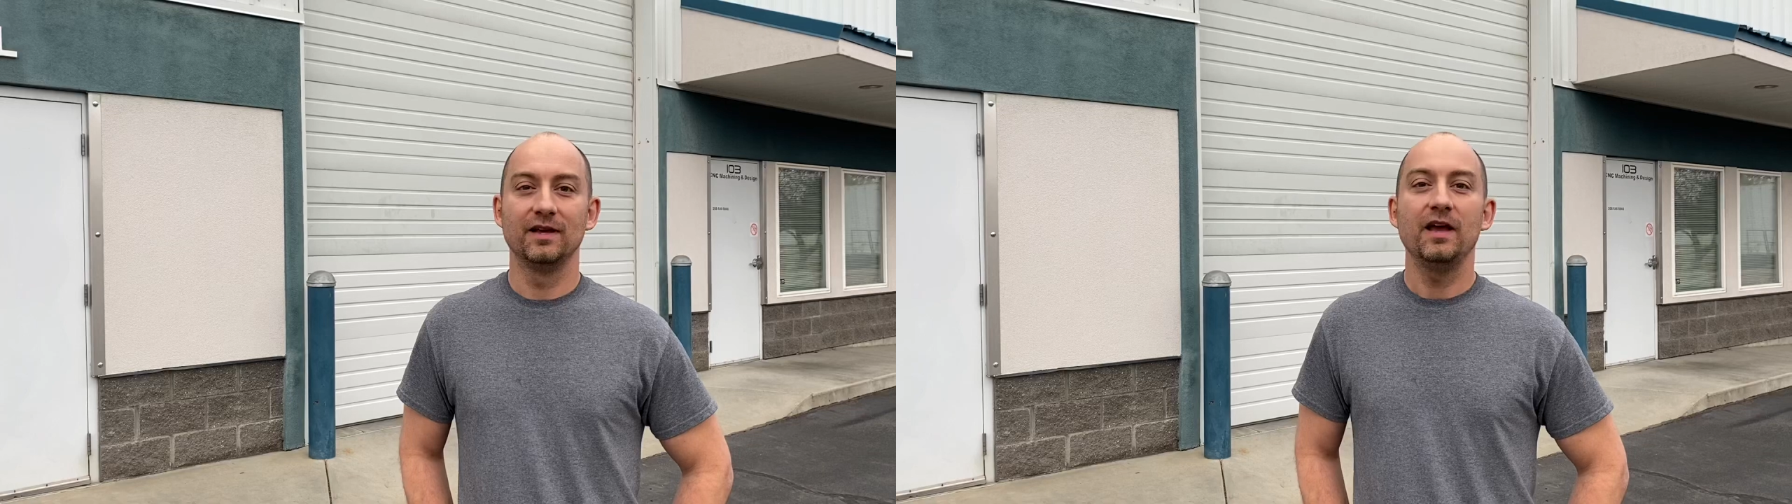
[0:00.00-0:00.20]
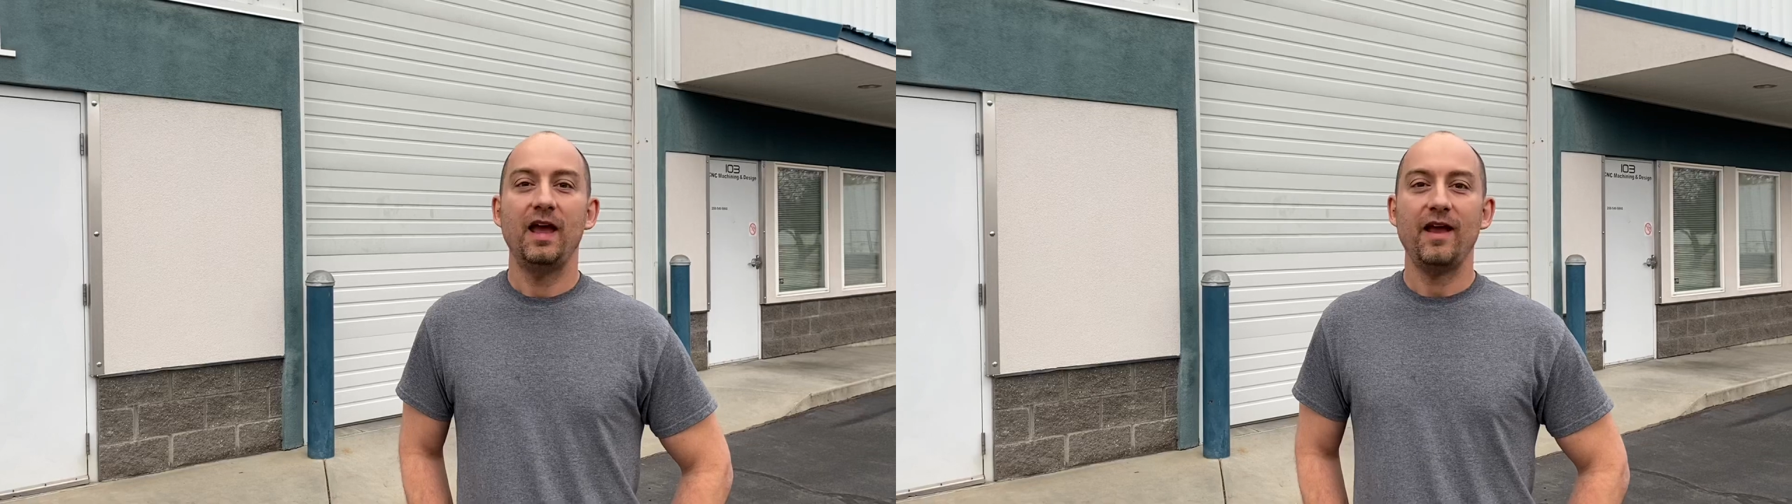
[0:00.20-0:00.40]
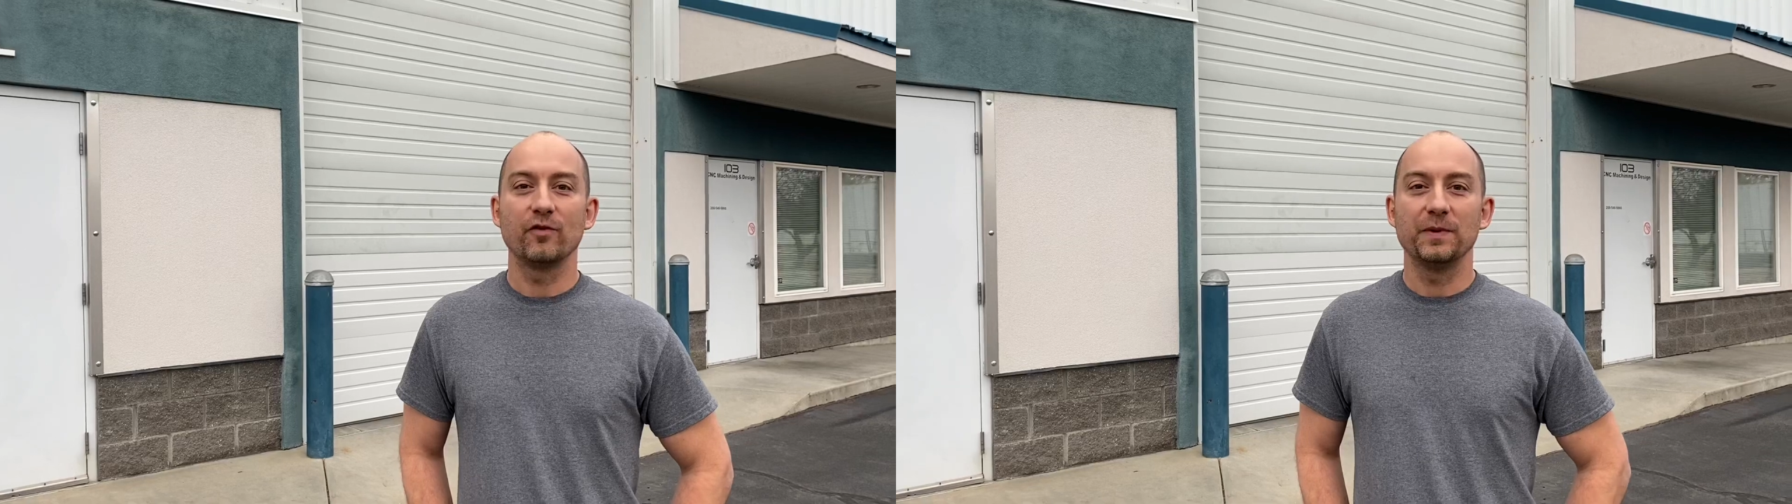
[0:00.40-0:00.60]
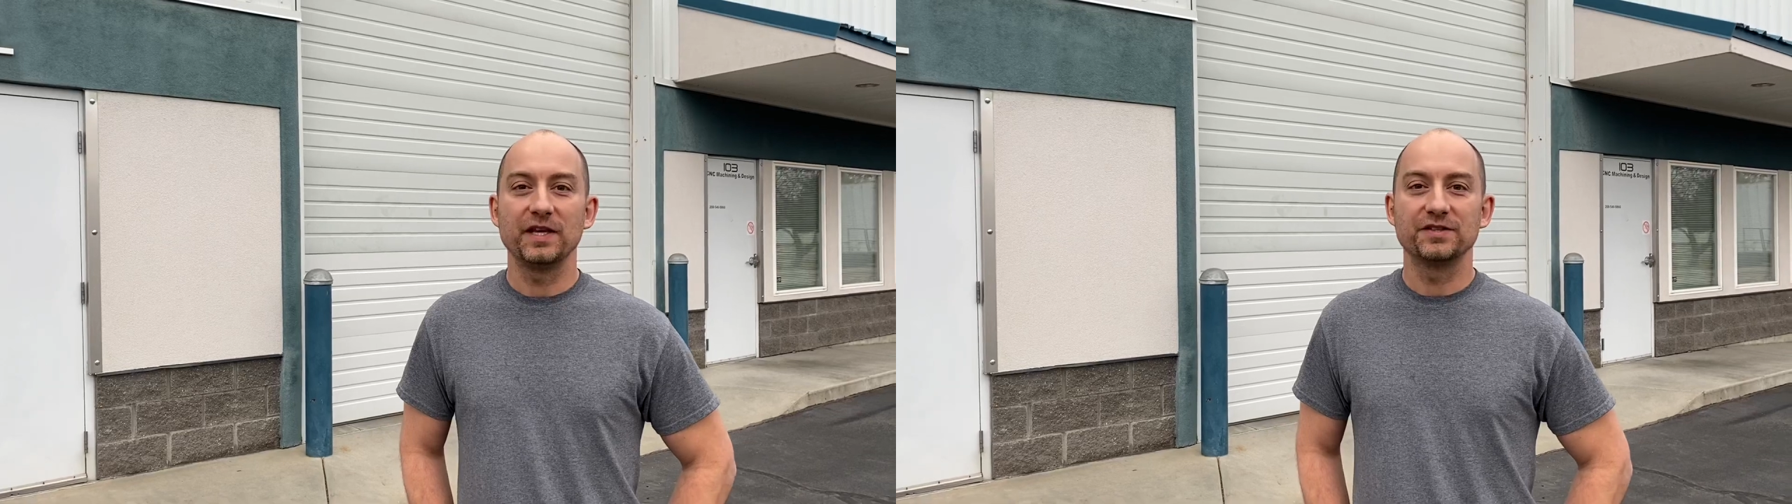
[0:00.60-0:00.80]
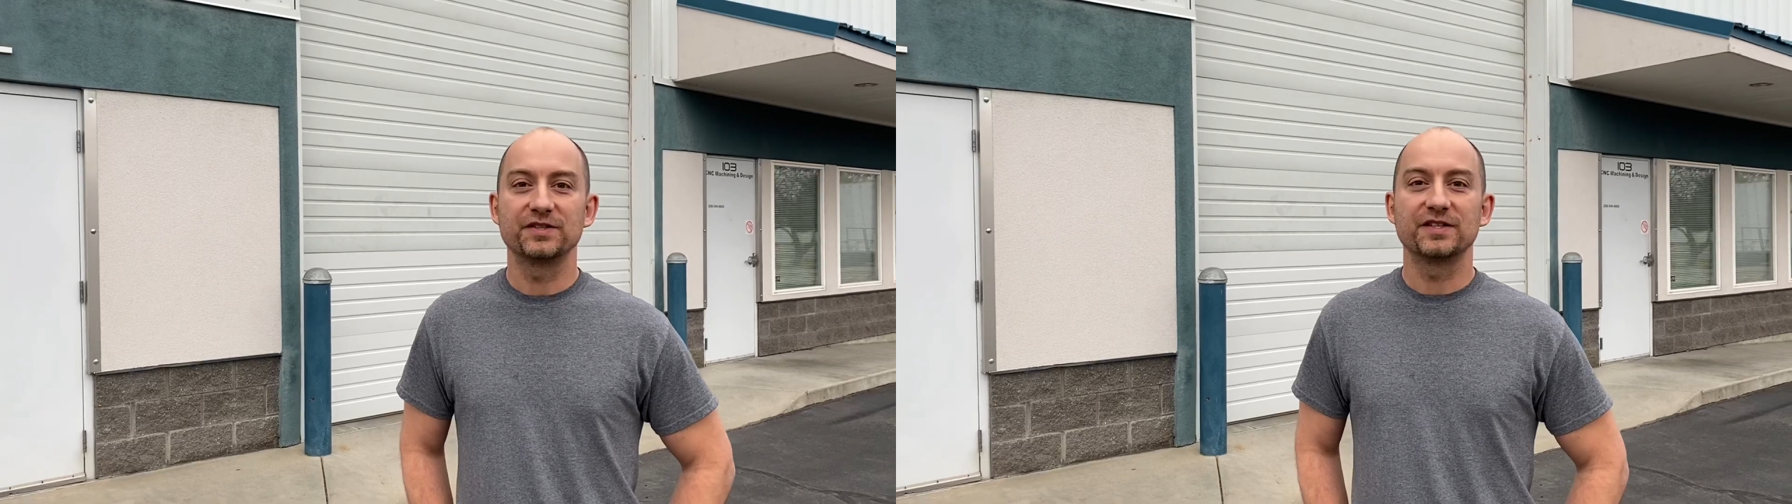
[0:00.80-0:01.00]
Hey everybody,
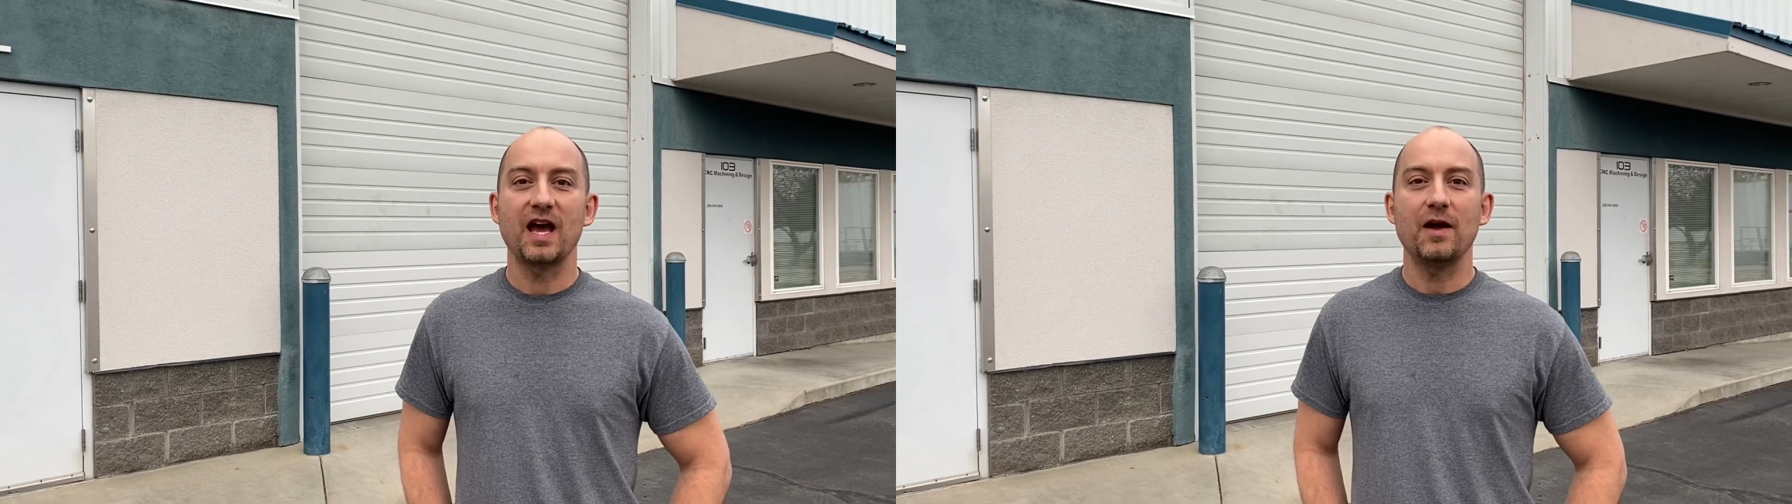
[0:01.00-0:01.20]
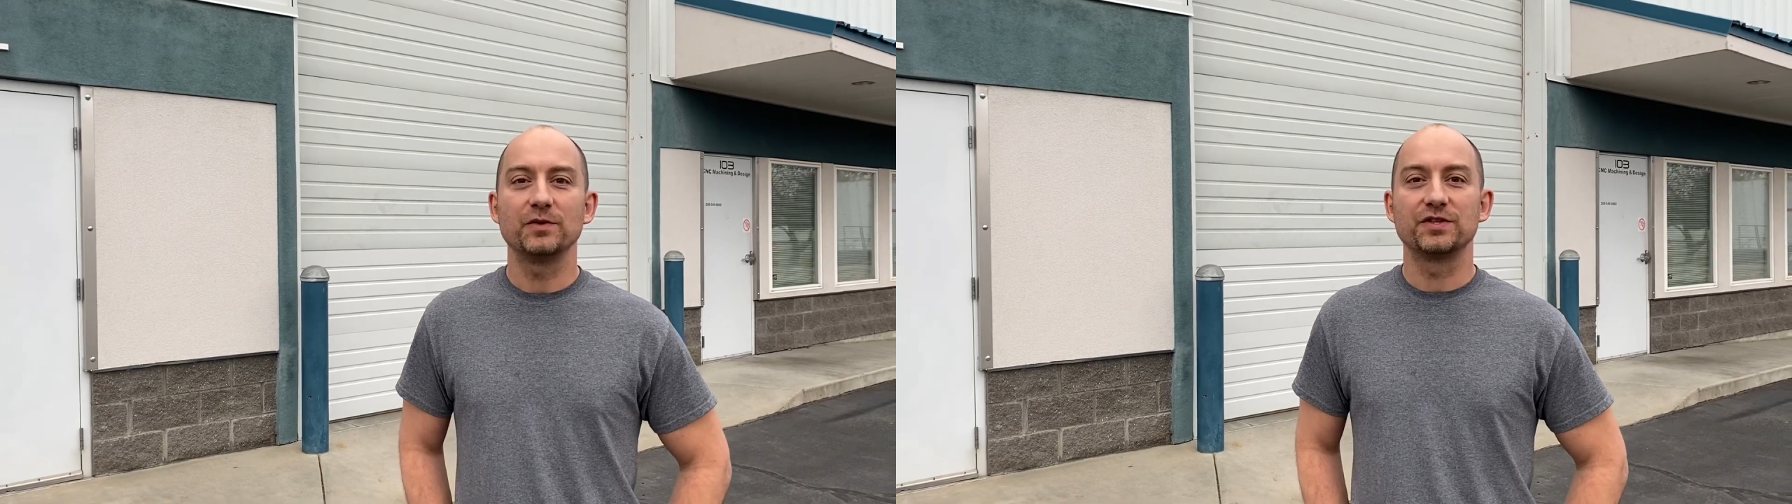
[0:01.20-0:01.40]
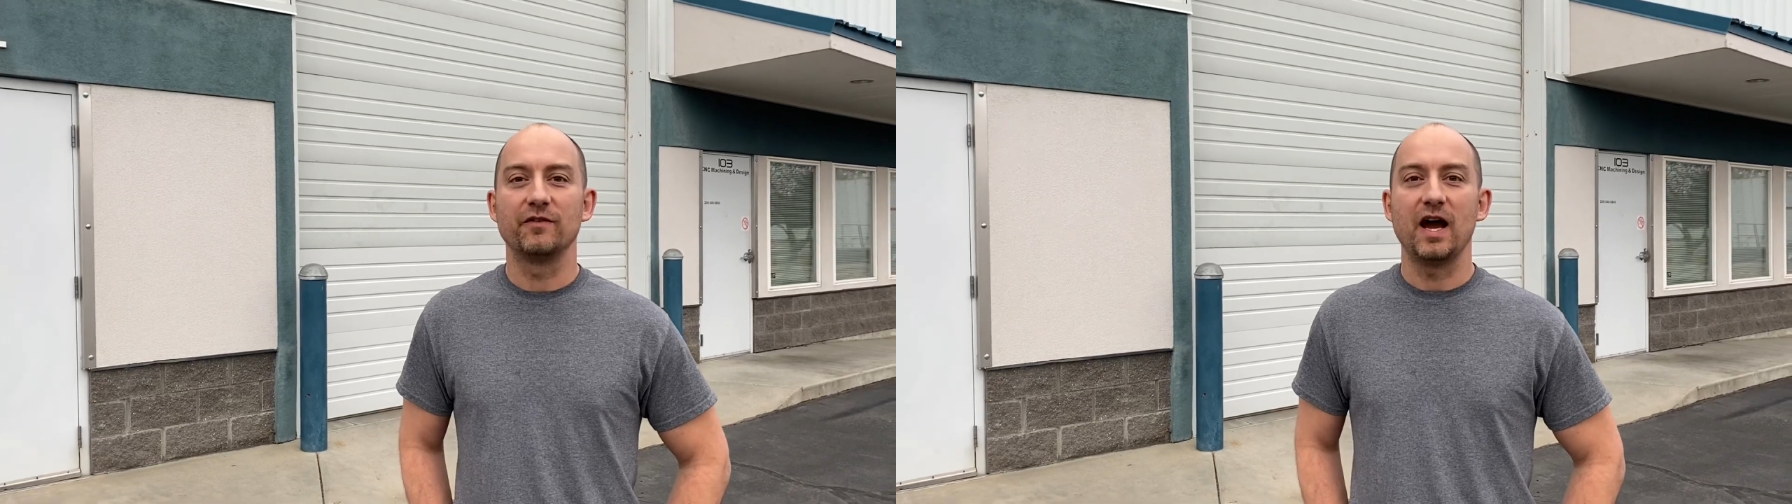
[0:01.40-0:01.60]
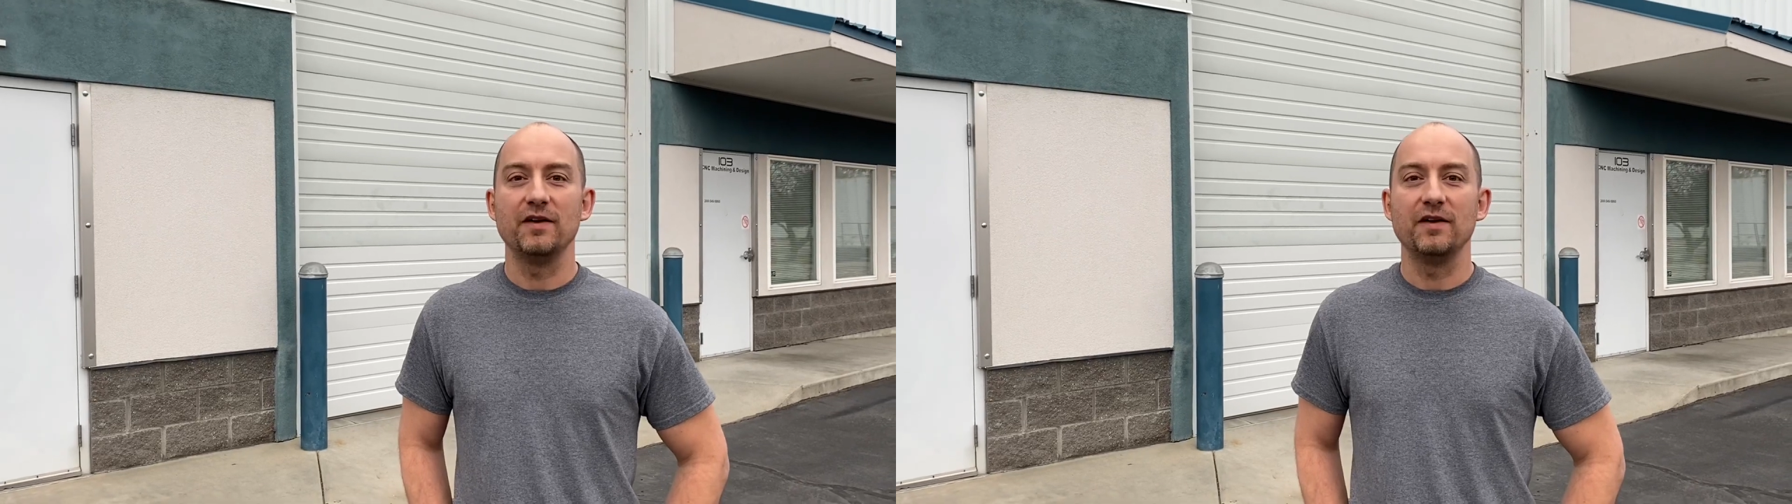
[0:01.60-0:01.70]
this is Guy with Survive.